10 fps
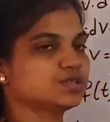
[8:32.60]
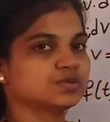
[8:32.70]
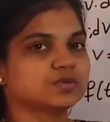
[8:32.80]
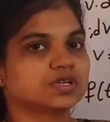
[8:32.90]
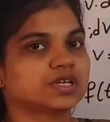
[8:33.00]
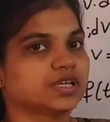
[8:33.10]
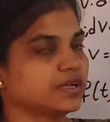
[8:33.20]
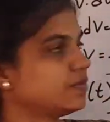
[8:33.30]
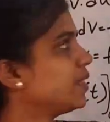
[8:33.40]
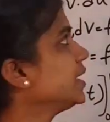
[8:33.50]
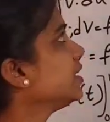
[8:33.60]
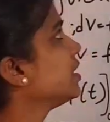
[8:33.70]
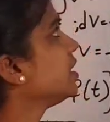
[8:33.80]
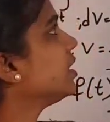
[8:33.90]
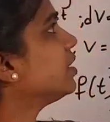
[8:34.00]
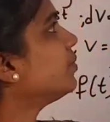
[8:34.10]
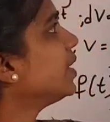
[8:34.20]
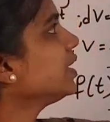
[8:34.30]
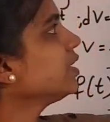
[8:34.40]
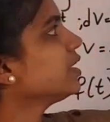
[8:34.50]
2, here 1, here
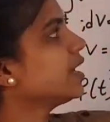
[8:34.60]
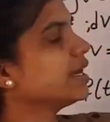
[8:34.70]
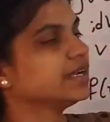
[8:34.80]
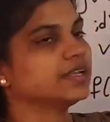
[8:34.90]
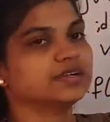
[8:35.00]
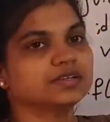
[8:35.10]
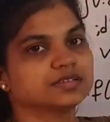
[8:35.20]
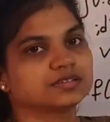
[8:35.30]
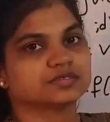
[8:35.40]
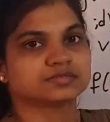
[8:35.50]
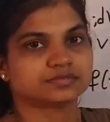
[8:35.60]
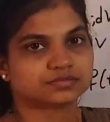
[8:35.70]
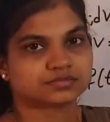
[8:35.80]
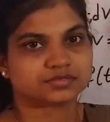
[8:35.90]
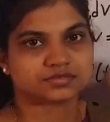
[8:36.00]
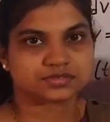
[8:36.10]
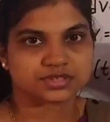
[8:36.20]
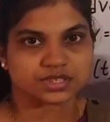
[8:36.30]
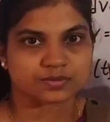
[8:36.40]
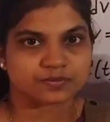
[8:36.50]
1 and here
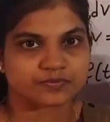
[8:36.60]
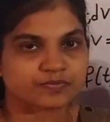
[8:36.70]
0.